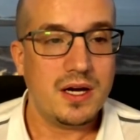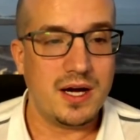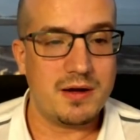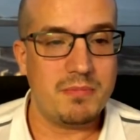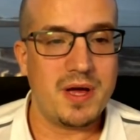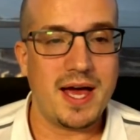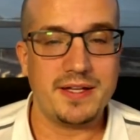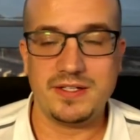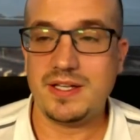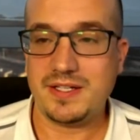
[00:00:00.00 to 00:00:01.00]

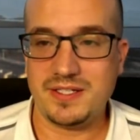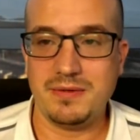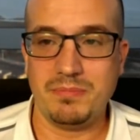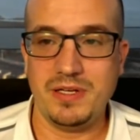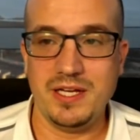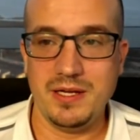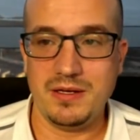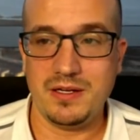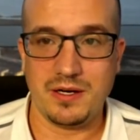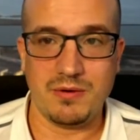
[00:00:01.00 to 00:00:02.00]
And that's
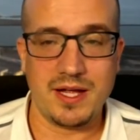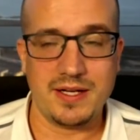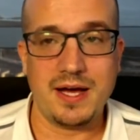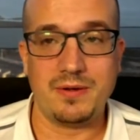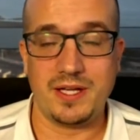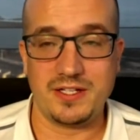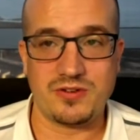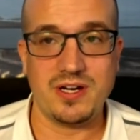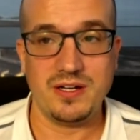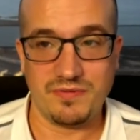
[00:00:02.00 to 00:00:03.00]
simply, and now that's
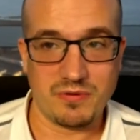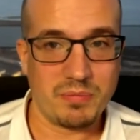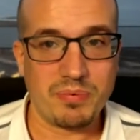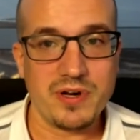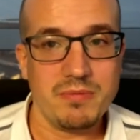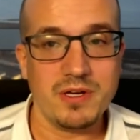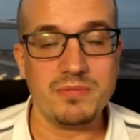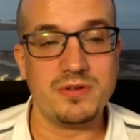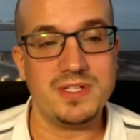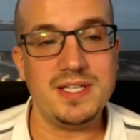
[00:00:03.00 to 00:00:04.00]
trading from a premium
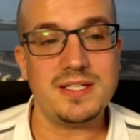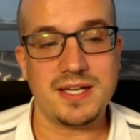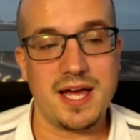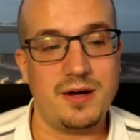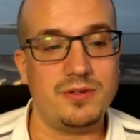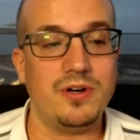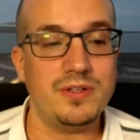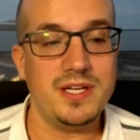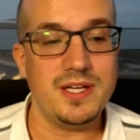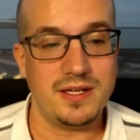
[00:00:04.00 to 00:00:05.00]
to a discount
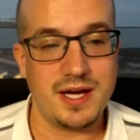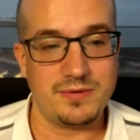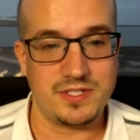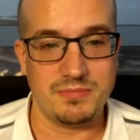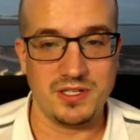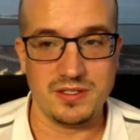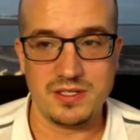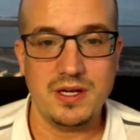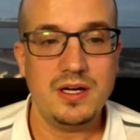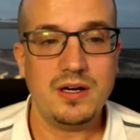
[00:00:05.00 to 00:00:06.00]
on the announcement
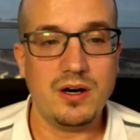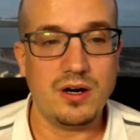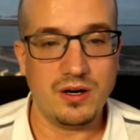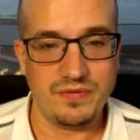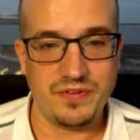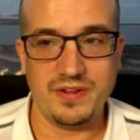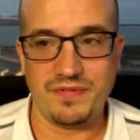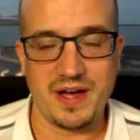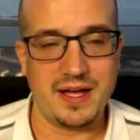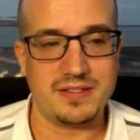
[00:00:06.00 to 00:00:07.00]
of the
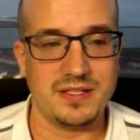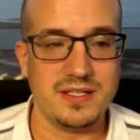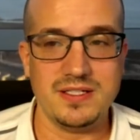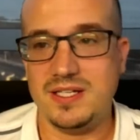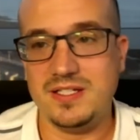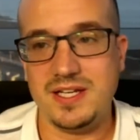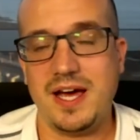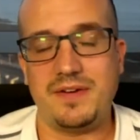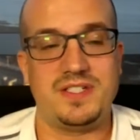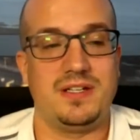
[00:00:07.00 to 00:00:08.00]
fact that these
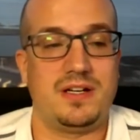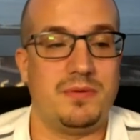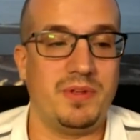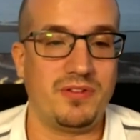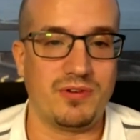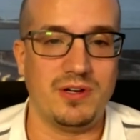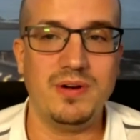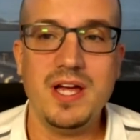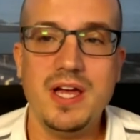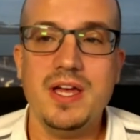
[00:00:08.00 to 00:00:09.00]
ETFs are coming through.
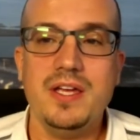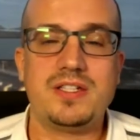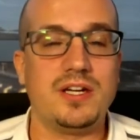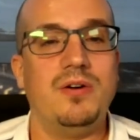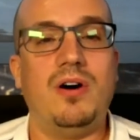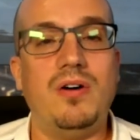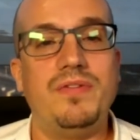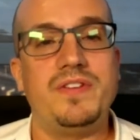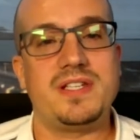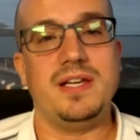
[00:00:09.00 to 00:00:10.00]
So
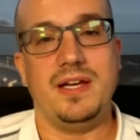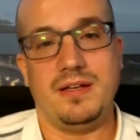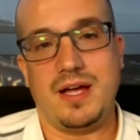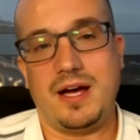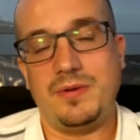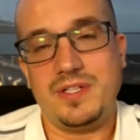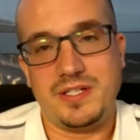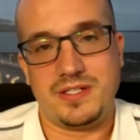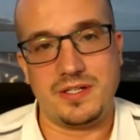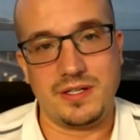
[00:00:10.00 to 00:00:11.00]
obviously now this
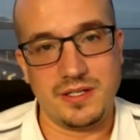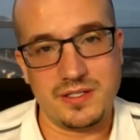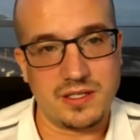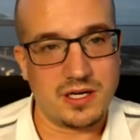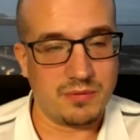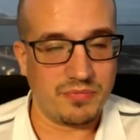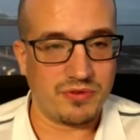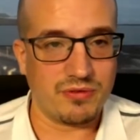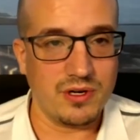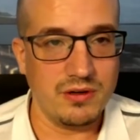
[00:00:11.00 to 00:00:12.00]
is starting to come
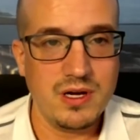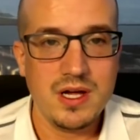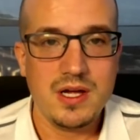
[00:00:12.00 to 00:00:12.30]
through.